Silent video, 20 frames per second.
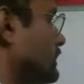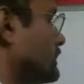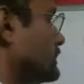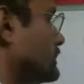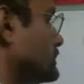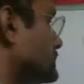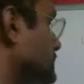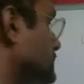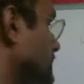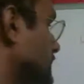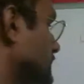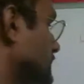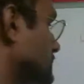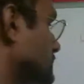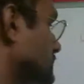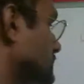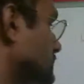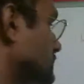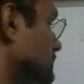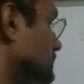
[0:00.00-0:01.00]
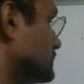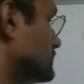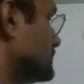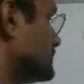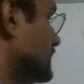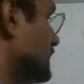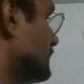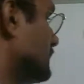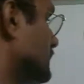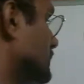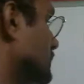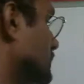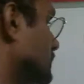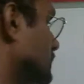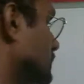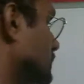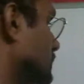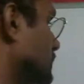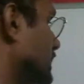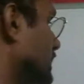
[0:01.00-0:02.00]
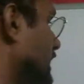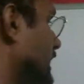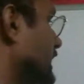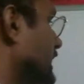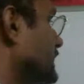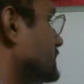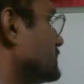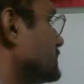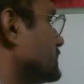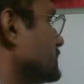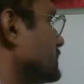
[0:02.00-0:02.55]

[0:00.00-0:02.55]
6, 7, 8,